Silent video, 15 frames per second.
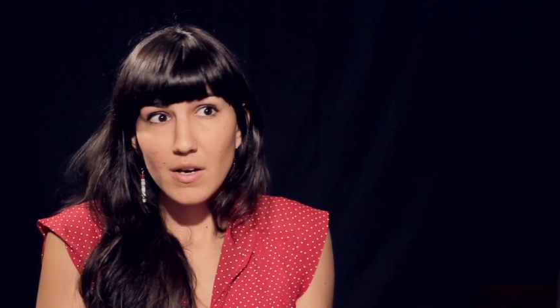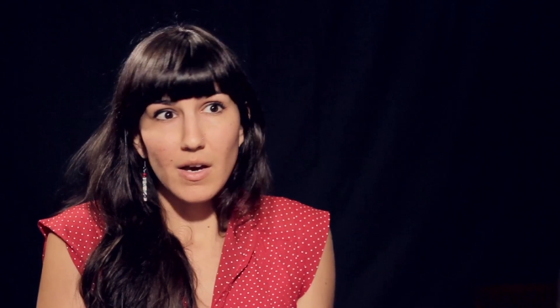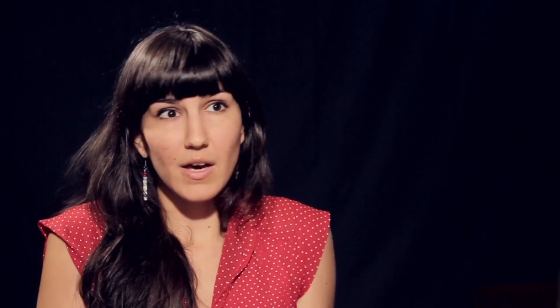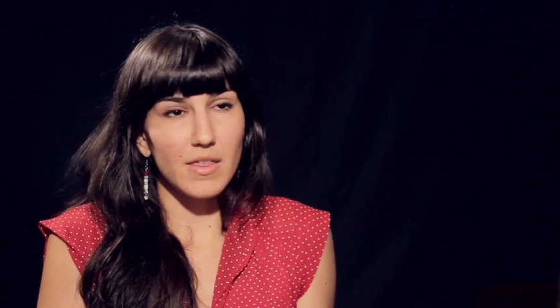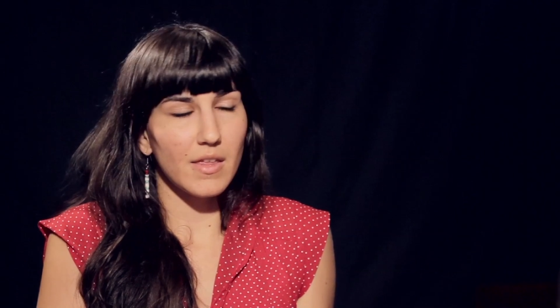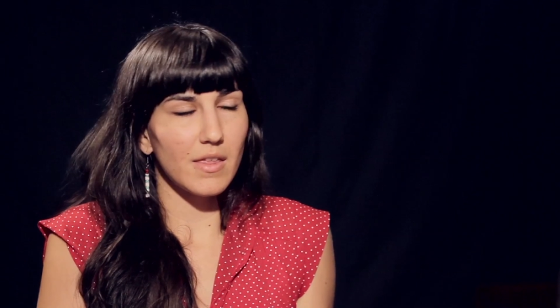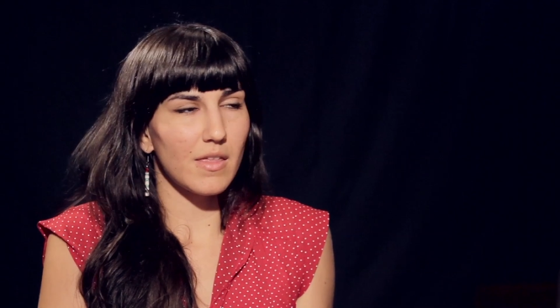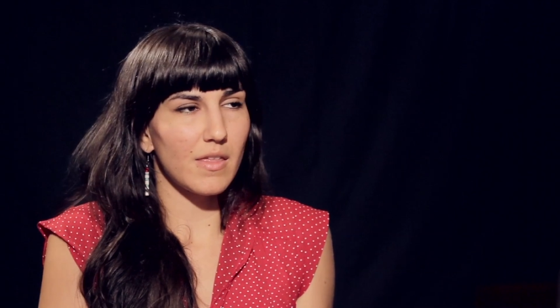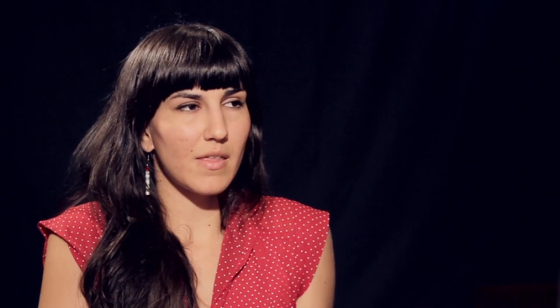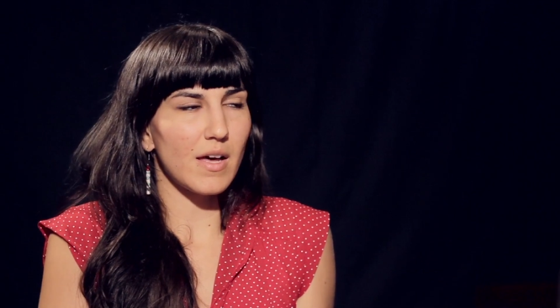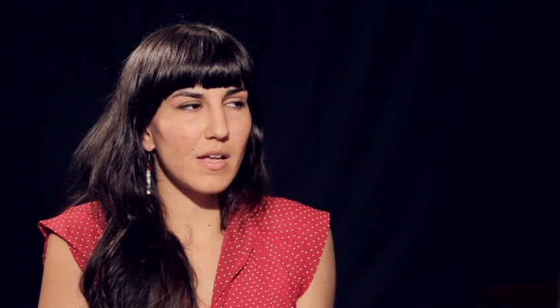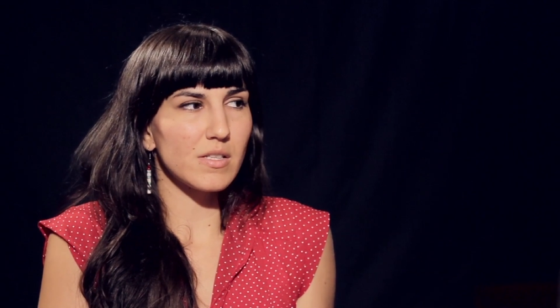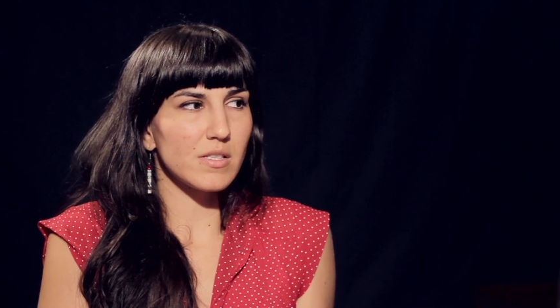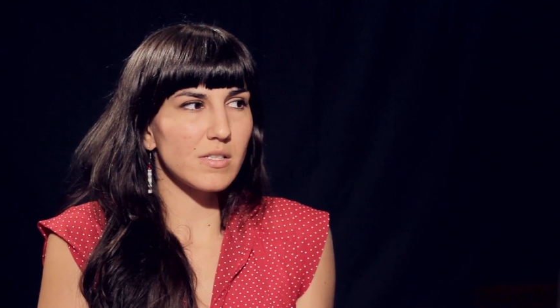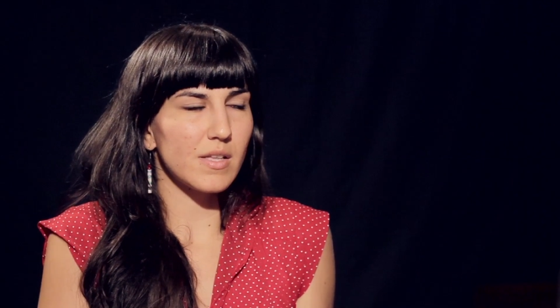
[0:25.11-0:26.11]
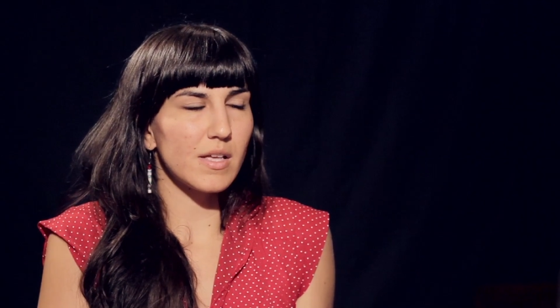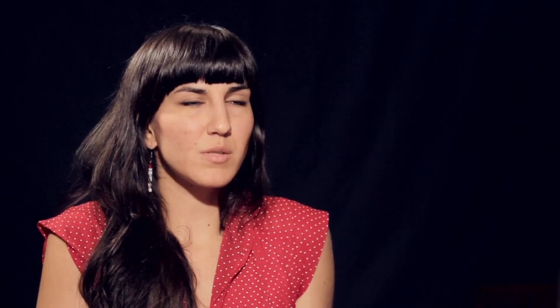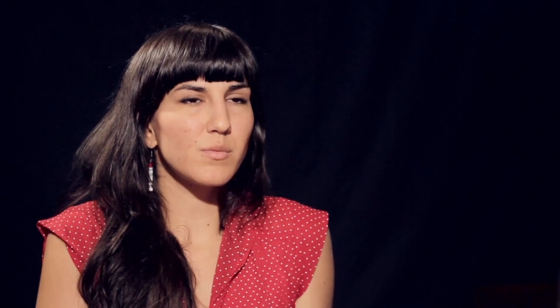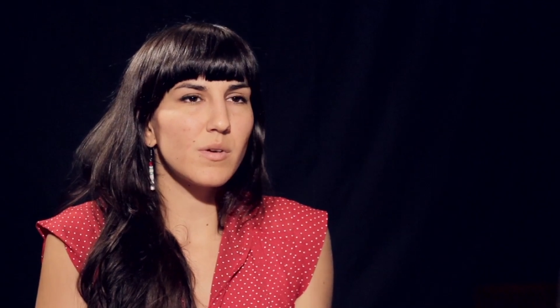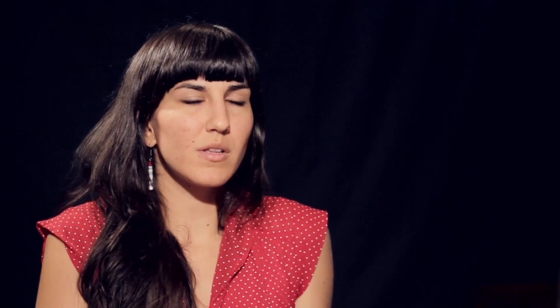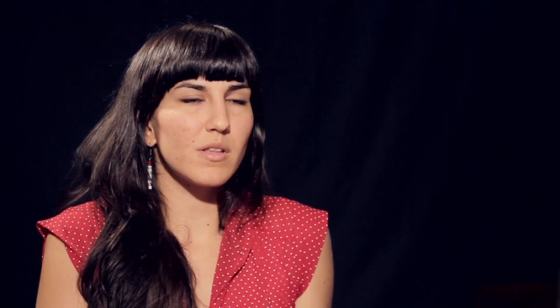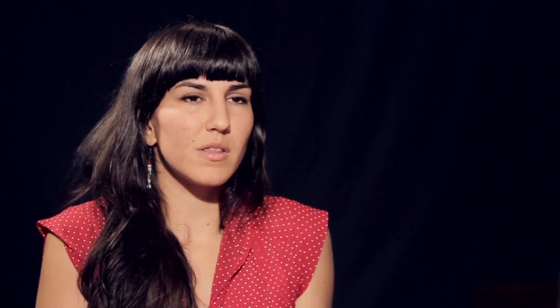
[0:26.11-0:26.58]
I think that that's
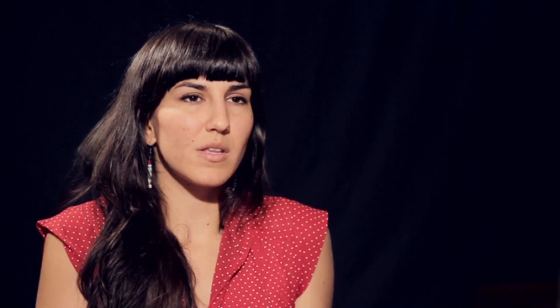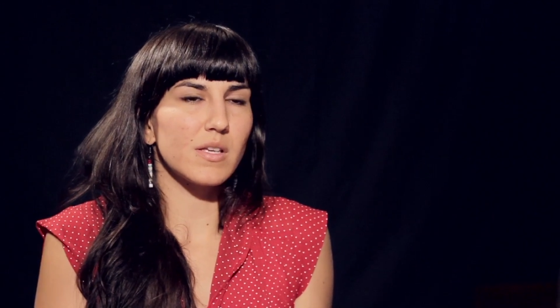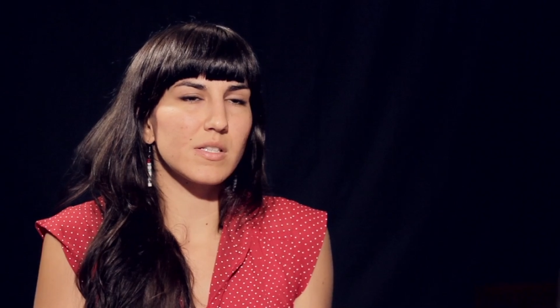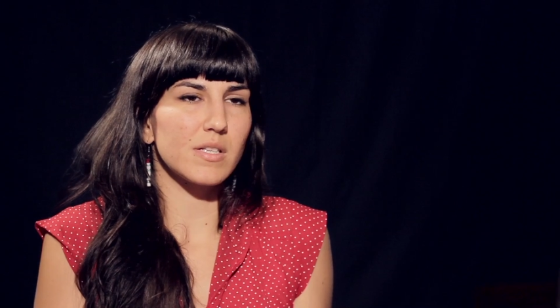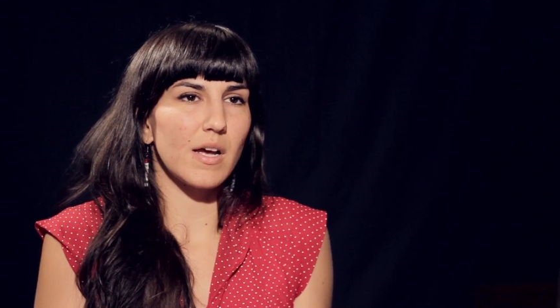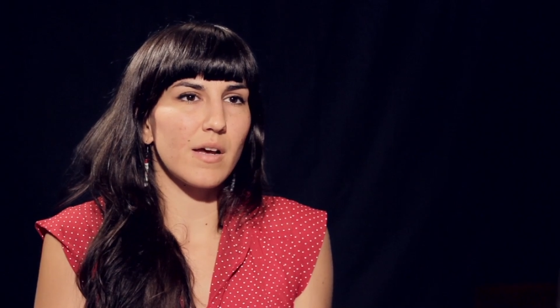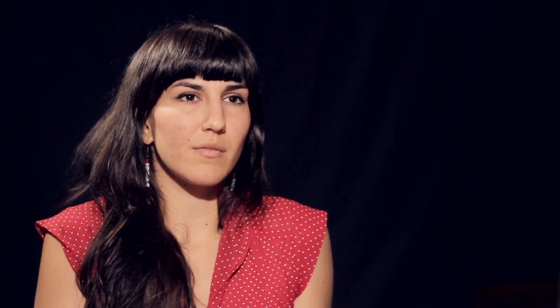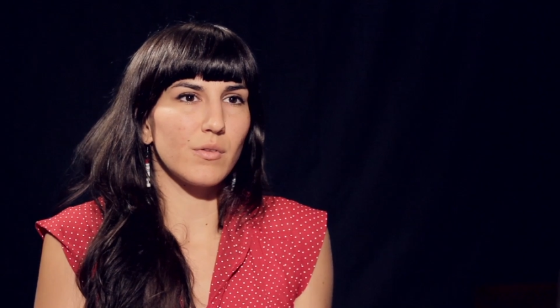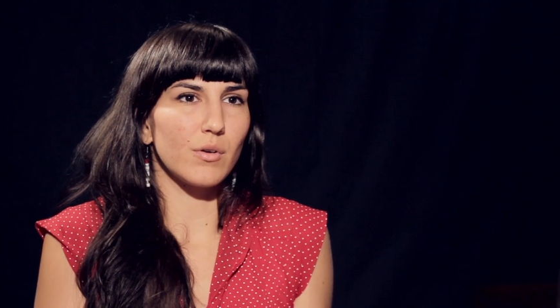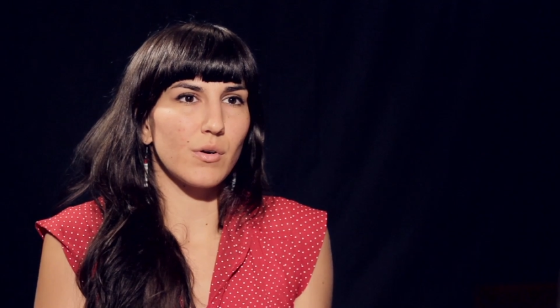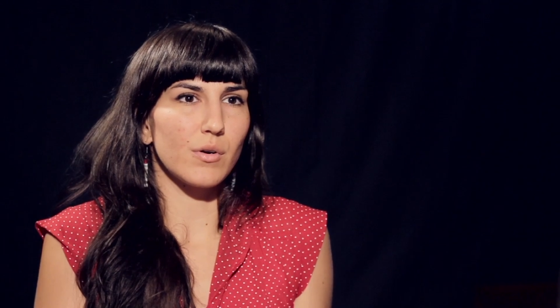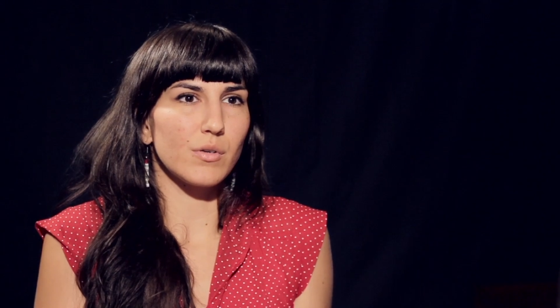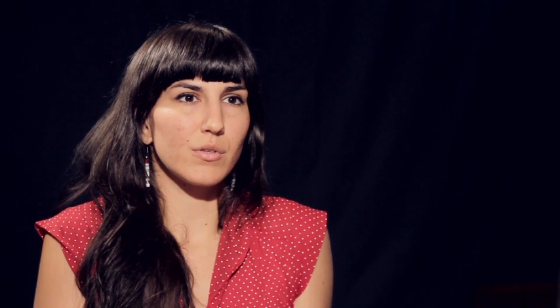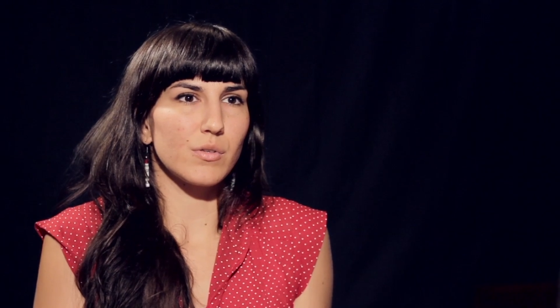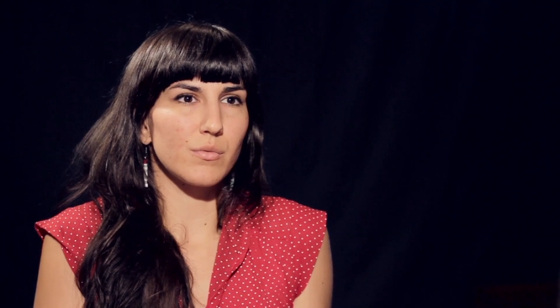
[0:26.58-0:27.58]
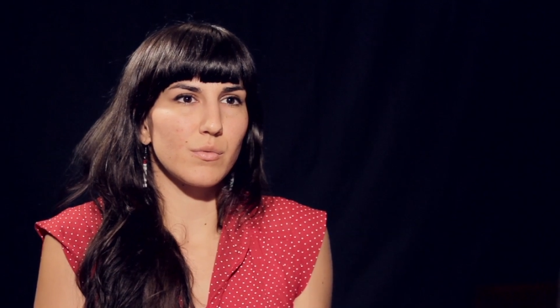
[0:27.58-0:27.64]
that's one of the things that I've learned